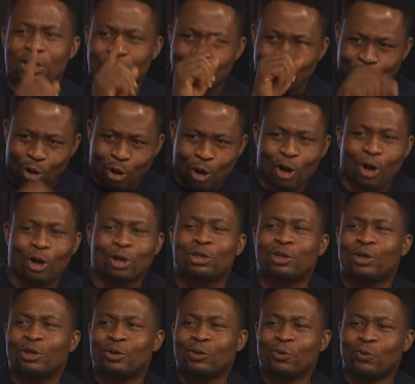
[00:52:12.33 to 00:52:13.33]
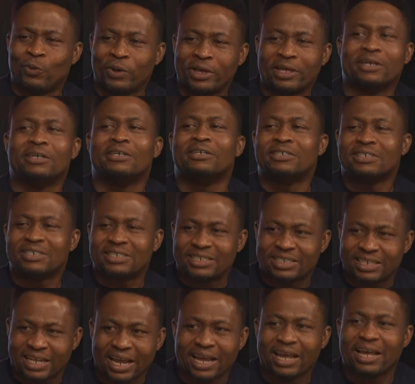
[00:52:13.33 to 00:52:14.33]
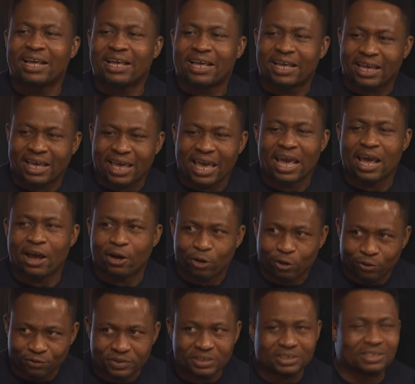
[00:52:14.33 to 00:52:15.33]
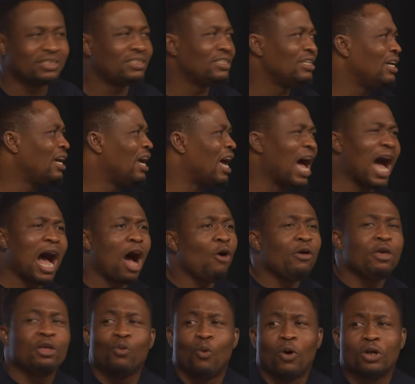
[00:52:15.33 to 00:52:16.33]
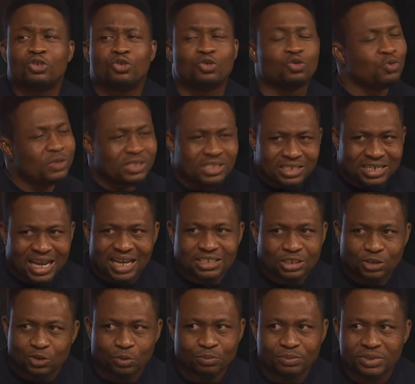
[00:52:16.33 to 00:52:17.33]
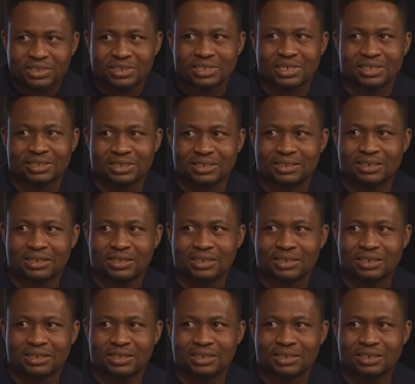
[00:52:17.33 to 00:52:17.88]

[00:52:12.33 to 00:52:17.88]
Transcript: God will take care of it. How he wants to do it, that's his own business.